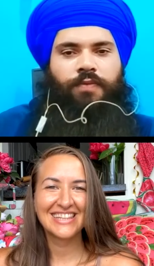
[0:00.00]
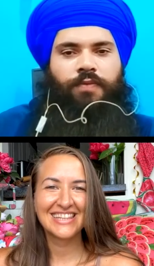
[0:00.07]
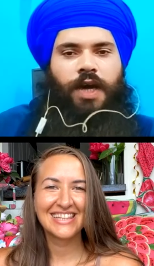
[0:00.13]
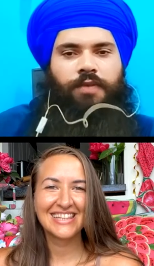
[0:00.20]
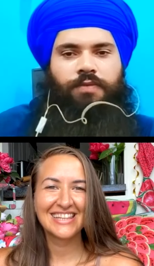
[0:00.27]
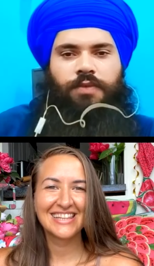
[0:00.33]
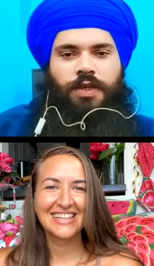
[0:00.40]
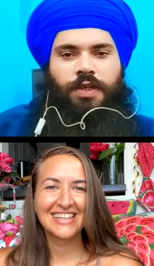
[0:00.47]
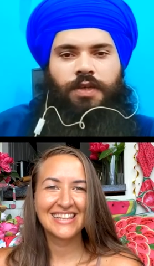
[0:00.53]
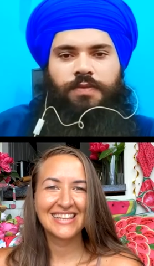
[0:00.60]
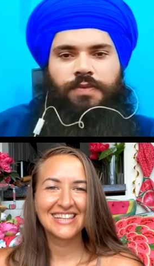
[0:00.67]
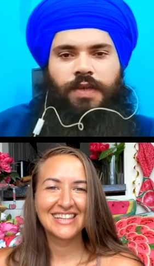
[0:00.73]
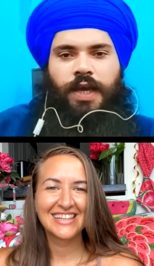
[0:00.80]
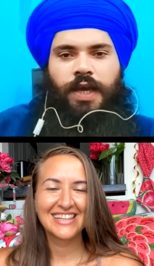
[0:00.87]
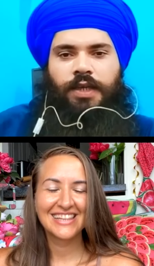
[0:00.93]
Speaker 1: by five
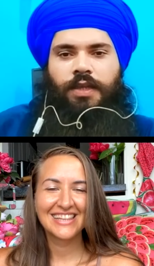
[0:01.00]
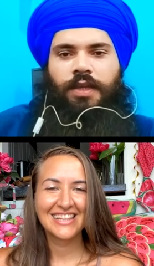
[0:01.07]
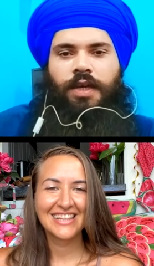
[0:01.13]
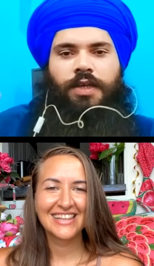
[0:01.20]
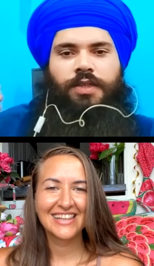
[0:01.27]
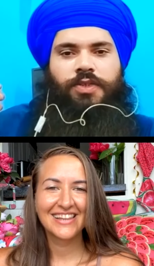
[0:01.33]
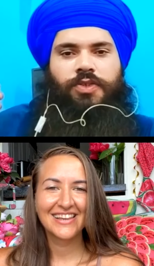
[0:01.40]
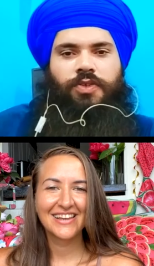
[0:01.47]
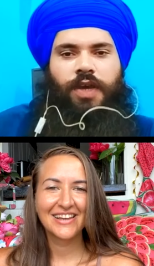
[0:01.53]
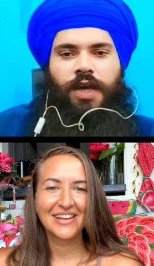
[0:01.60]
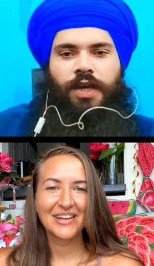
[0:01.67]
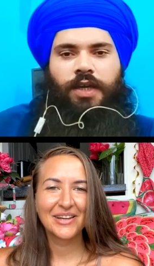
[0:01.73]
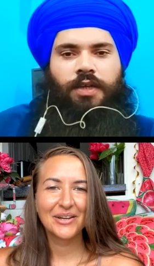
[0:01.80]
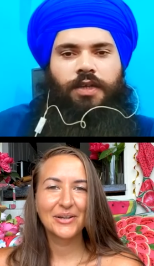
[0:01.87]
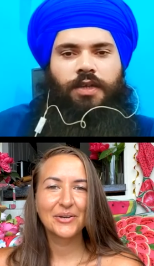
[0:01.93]
thieves like lust,
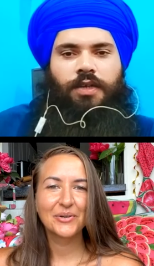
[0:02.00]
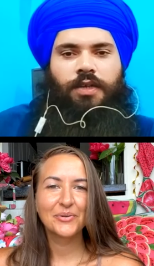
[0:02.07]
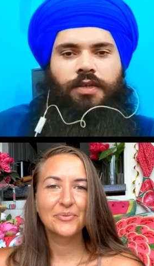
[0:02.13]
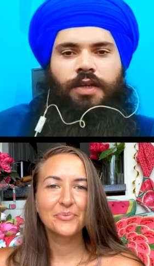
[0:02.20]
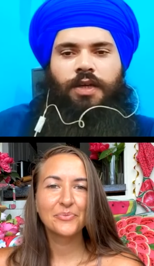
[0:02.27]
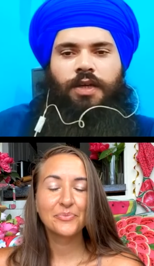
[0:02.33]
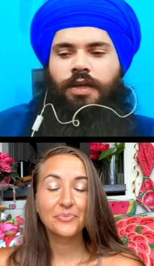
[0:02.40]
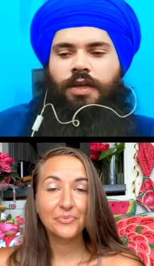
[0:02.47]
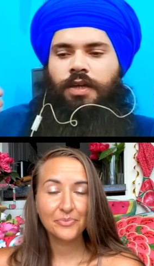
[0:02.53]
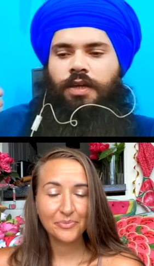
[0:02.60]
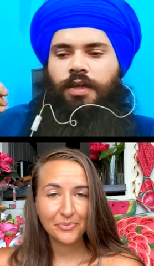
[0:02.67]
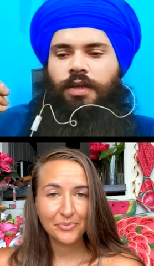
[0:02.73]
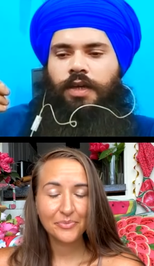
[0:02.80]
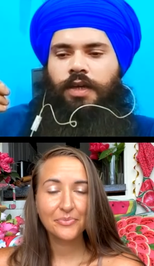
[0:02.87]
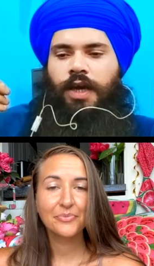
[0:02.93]
anger,
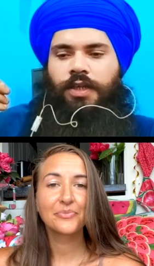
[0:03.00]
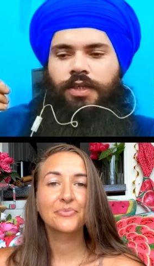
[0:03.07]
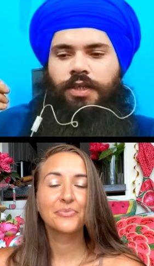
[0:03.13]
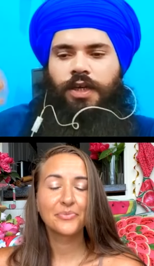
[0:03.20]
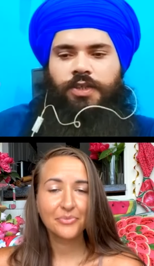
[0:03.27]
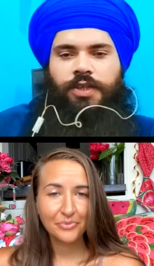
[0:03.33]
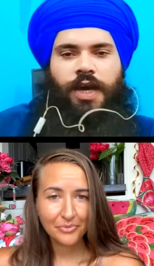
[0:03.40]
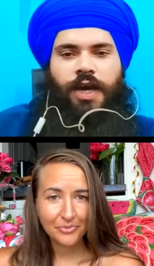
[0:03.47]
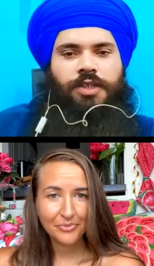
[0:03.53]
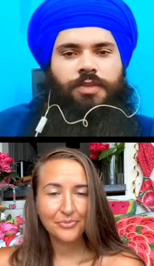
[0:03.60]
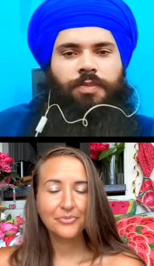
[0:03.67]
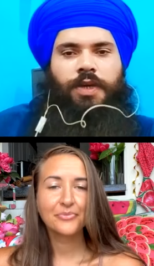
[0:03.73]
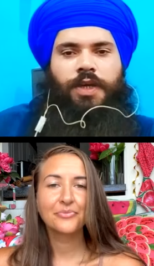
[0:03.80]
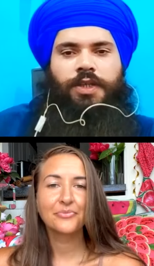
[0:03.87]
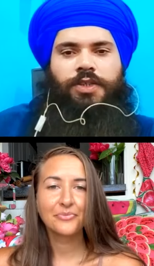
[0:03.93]
uh, and
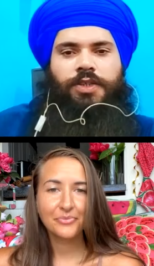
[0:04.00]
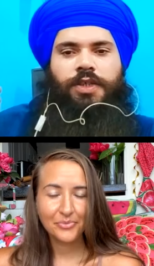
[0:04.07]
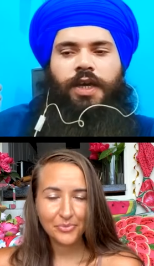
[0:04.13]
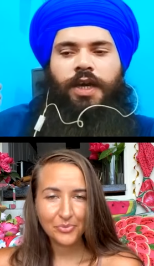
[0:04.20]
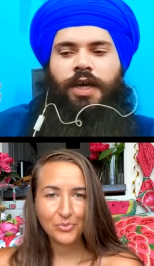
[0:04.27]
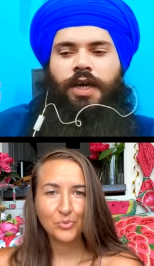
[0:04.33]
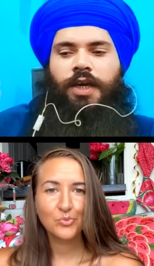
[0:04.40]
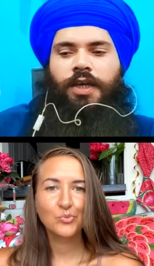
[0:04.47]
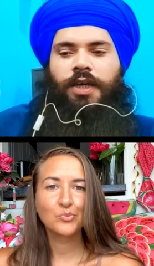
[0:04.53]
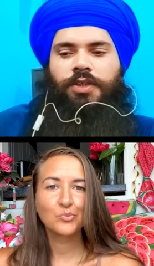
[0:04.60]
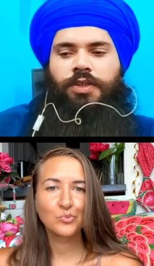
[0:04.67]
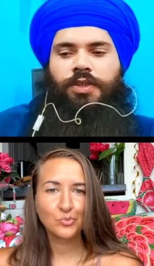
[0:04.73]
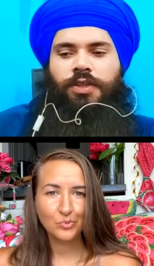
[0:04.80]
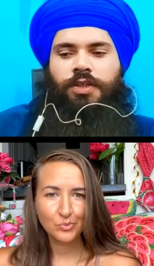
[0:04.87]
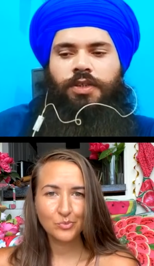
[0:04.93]
attachment,
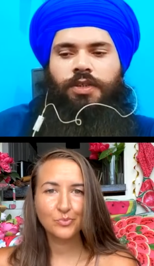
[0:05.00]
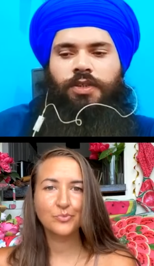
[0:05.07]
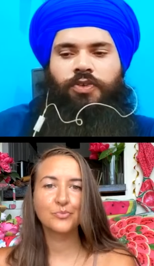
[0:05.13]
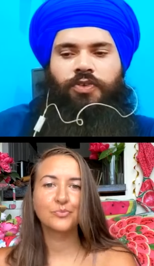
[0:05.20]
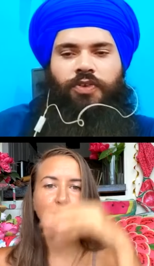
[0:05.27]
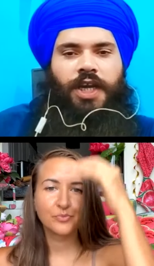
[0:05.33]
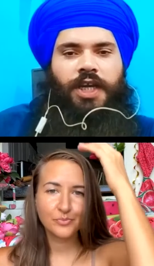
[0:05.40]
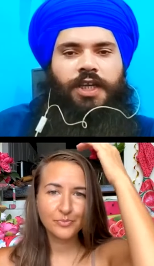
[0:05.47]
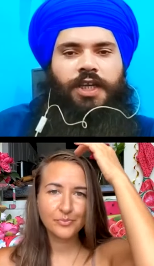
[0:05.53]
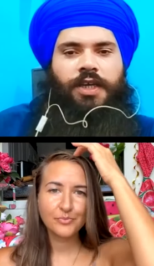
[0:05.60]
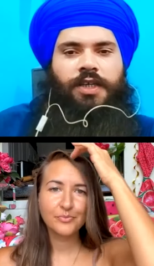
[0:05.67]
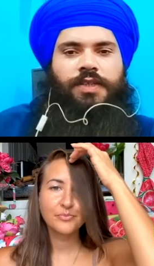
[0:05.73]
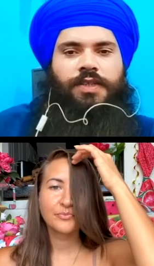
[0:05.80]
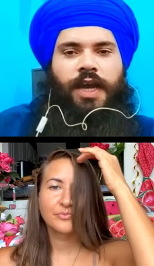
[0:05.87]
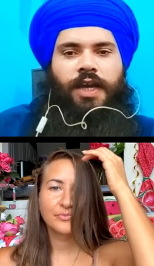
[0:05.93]
and uh,
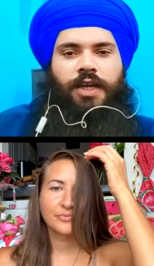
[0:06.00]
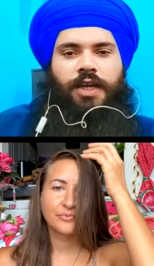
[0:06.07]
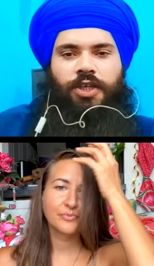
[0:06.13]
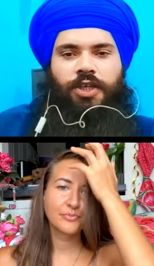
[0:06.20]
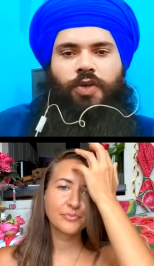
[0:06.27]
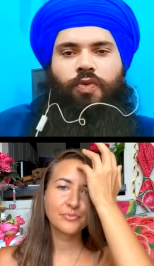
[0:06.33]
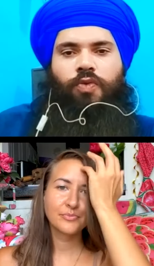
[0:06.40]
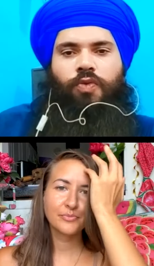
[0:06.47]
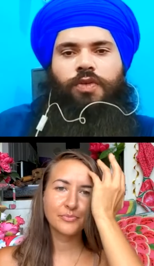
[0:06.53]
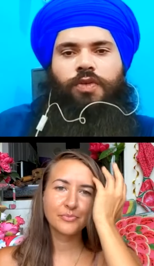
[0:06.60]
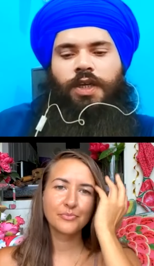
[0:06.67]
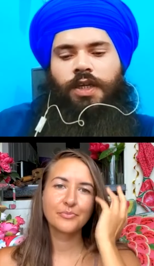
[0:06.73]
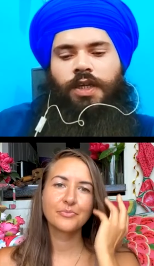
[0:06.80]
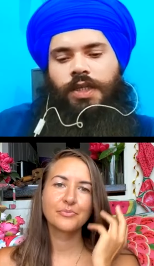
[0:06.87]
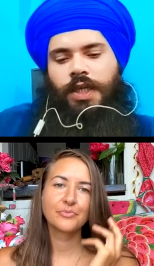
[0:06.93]
greediness, and ego
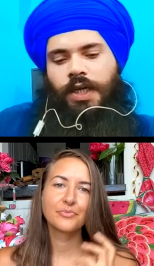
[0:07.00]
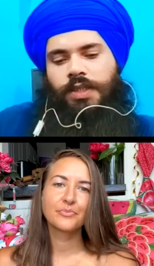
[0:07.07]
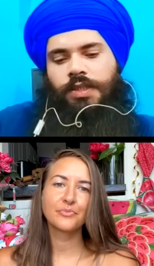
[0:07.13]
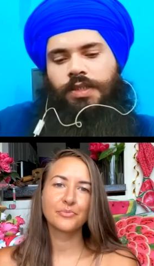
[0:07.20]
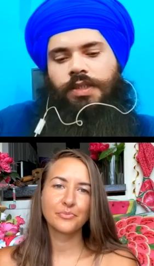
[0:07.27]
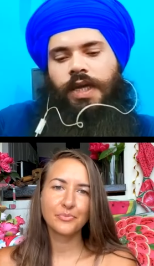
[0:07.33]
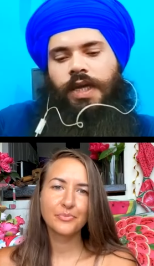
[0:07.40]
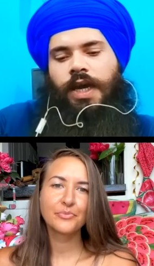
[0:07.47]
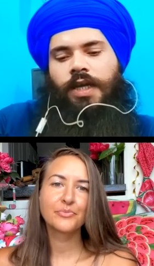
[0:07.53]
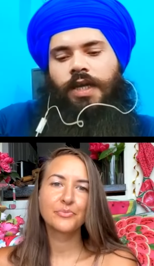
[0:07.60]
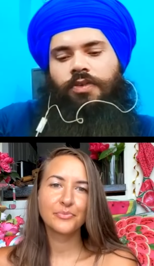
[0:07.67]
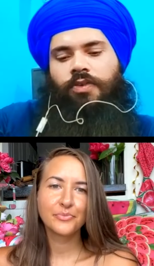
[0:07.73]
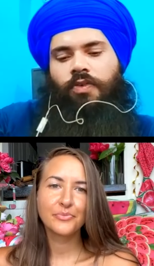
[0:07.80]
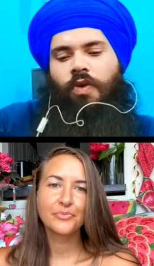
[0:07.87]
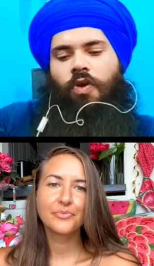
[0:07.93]
does
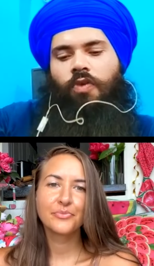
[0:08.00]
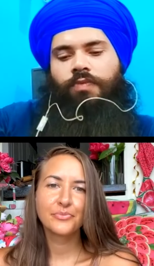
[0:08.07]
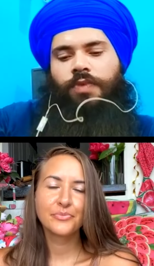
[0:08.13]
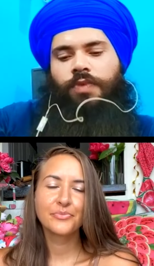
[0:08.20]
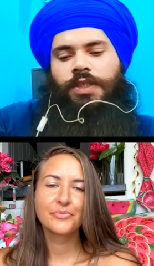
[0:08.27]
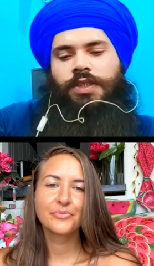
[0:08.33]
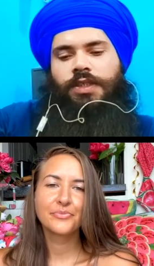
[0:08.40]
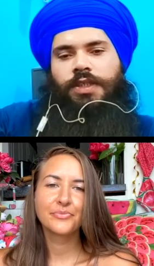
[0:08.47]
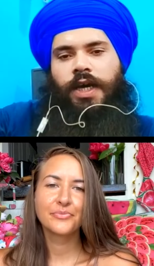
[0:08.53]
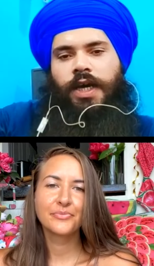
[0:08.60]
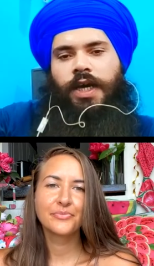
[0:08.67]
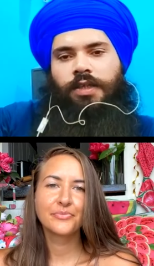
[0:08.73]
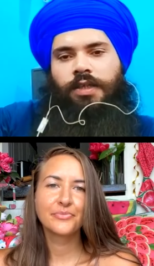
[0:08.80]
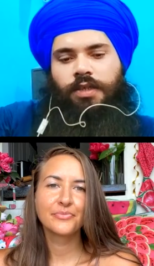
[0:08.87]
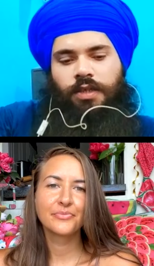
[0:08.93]
that raw vegan
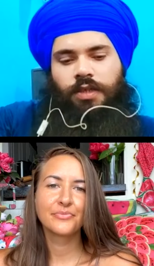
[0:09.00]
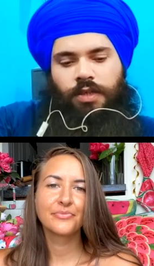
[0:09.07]
diet